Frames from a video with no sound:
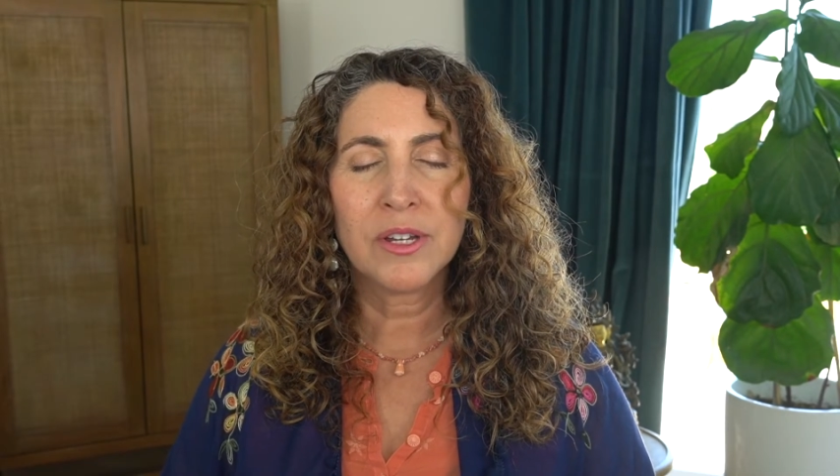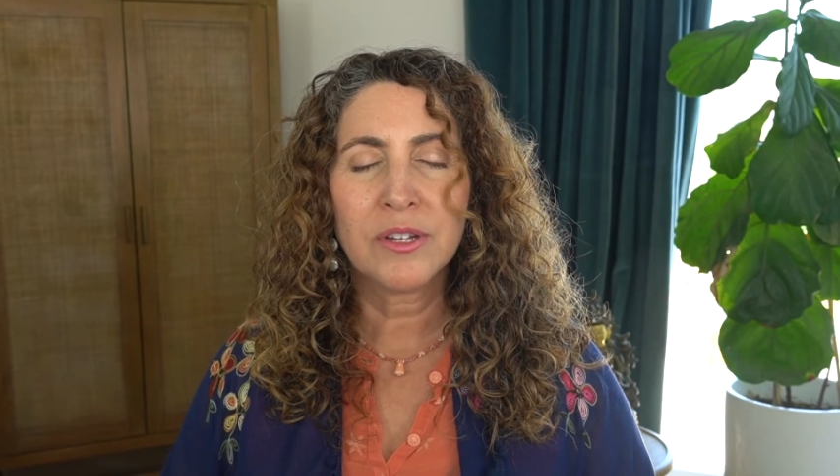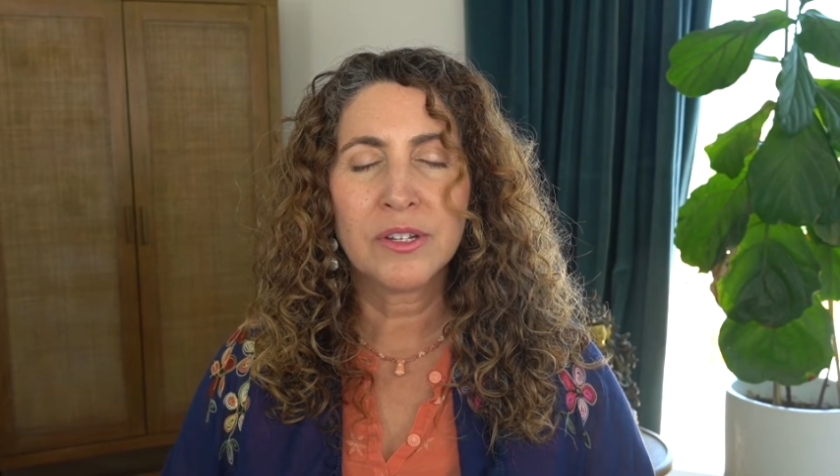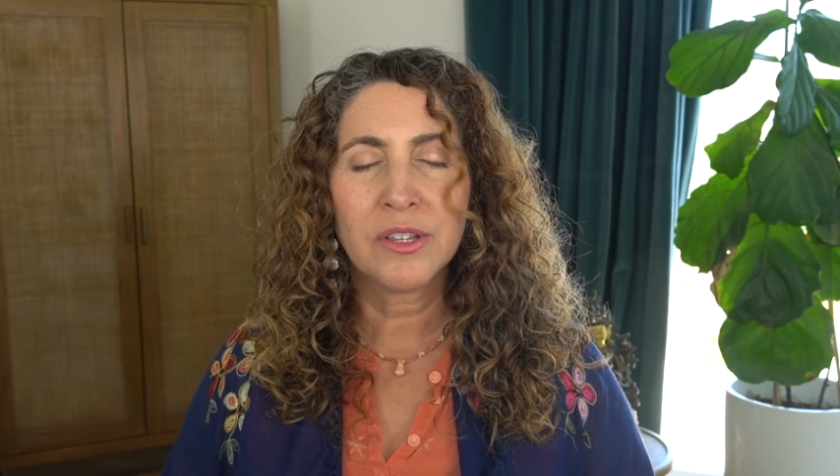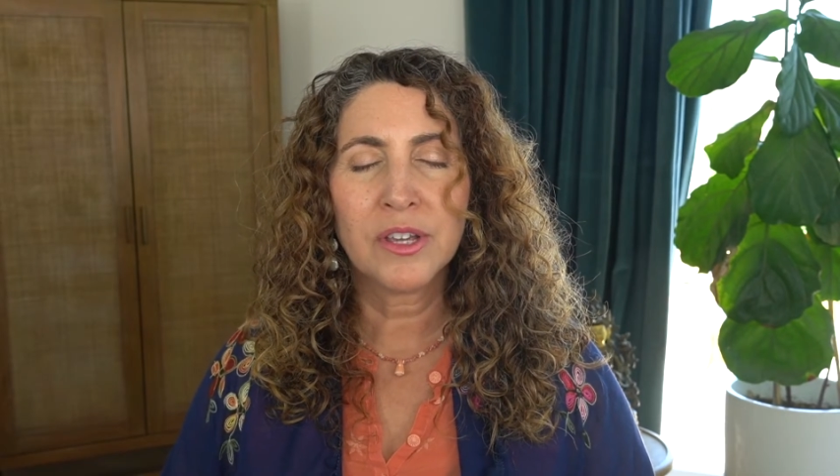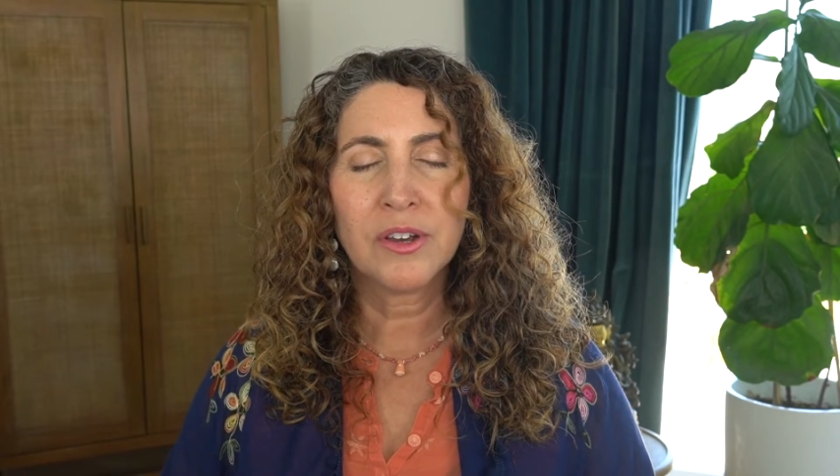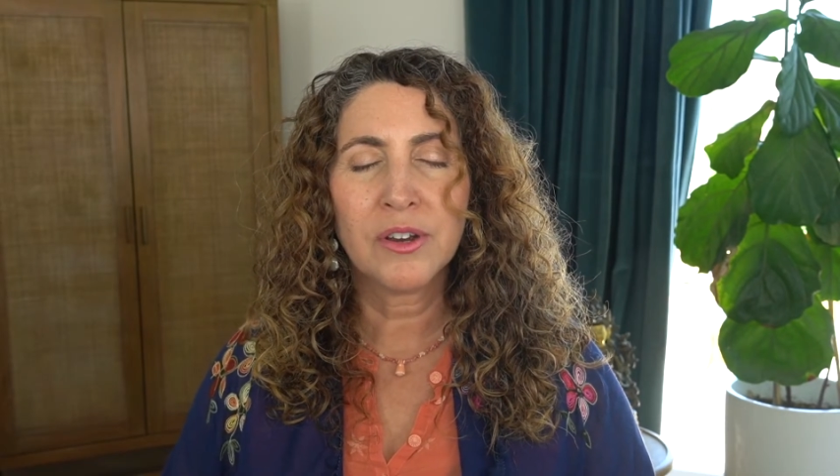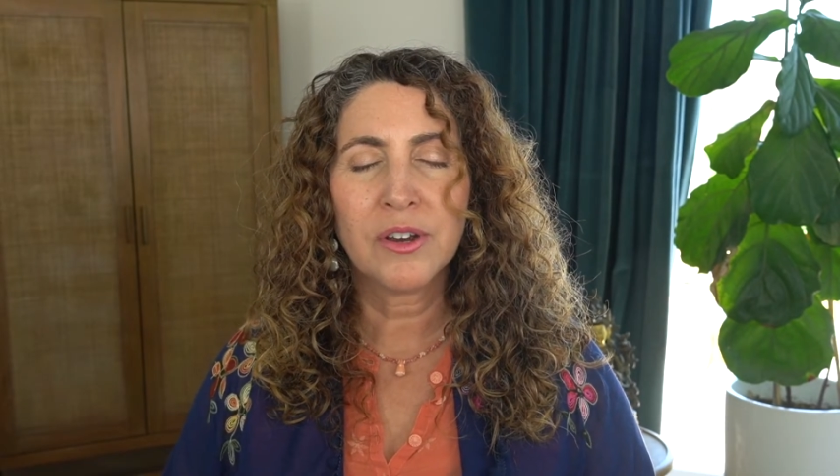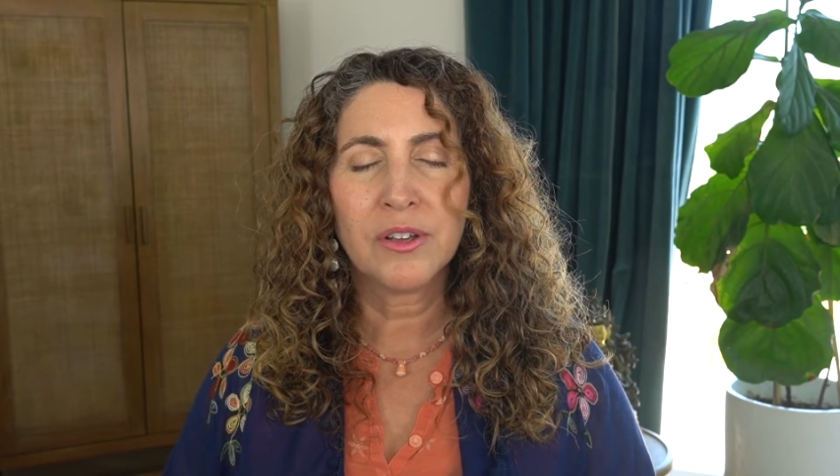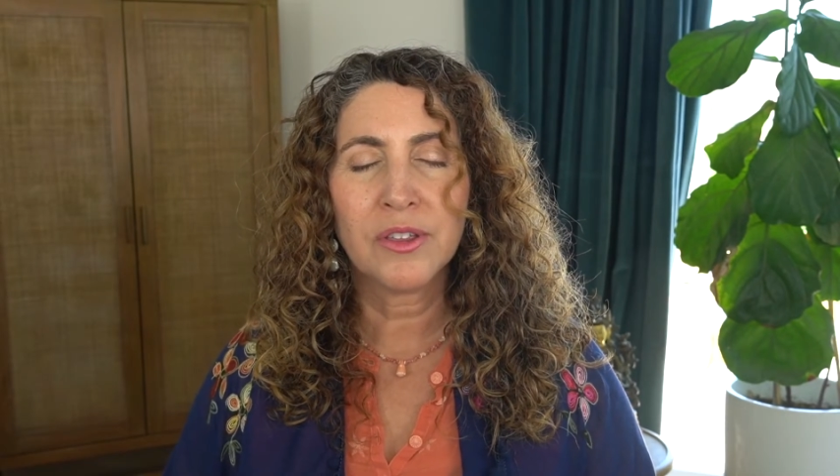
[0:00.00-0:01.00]
into the
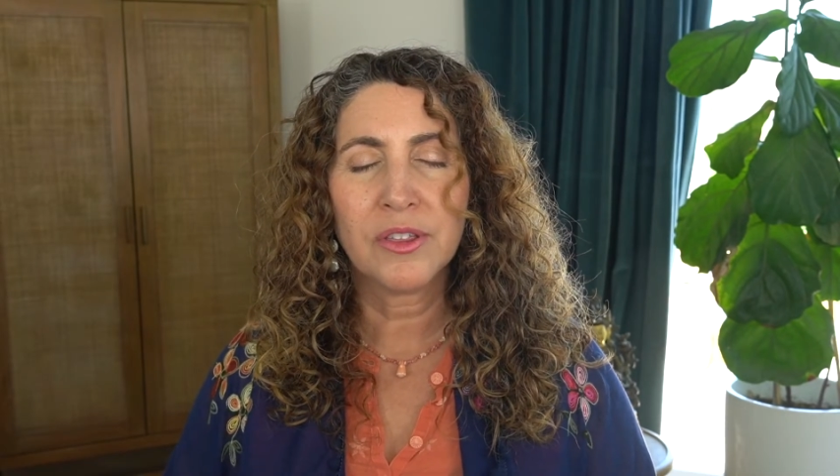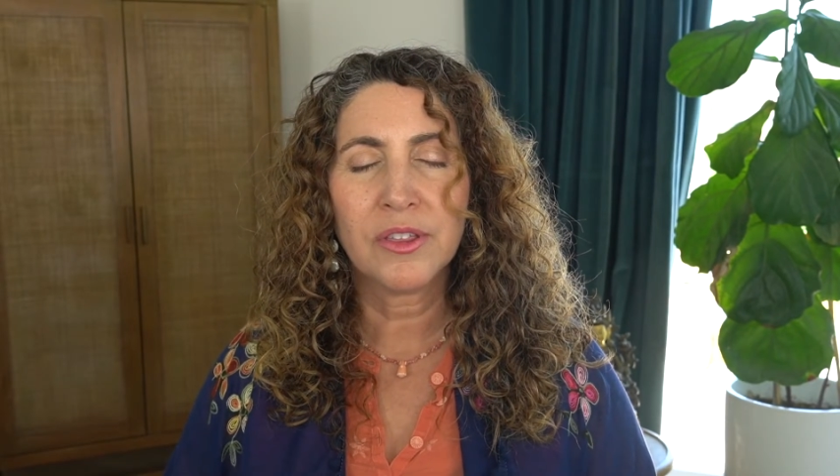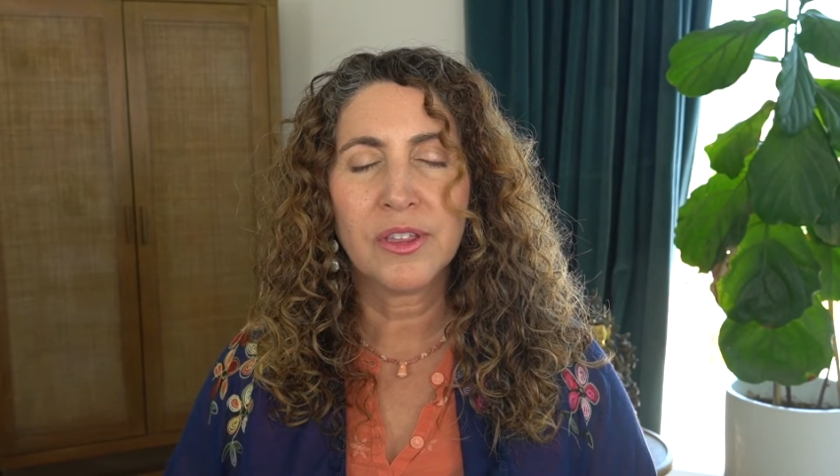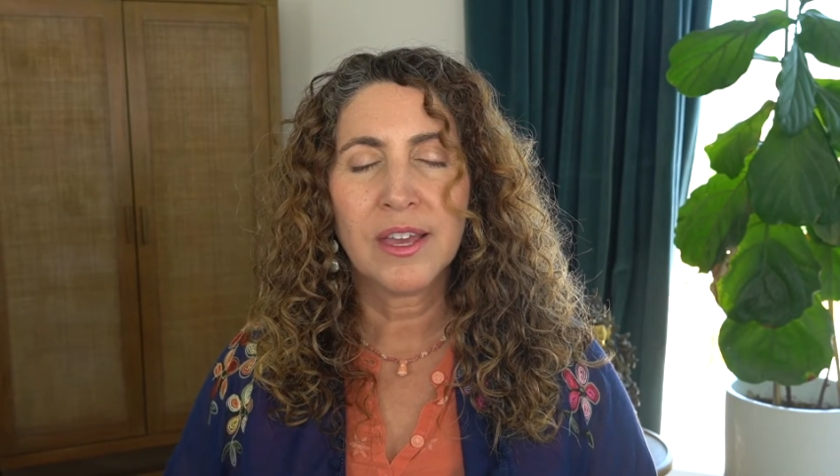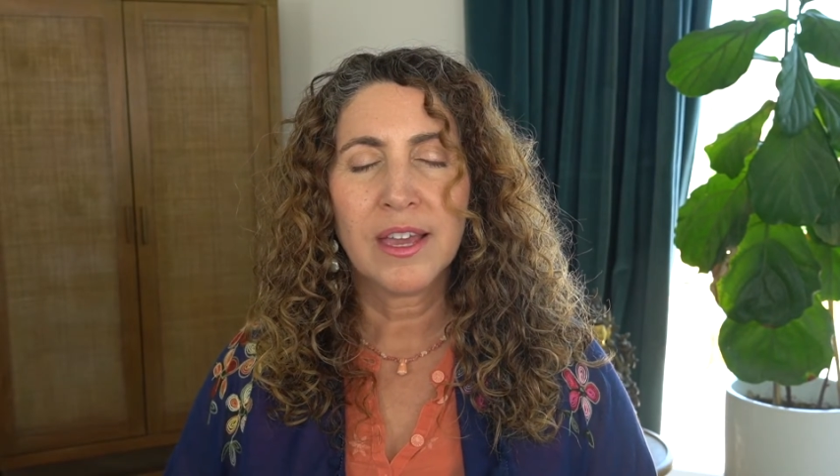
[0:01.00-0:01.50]
earth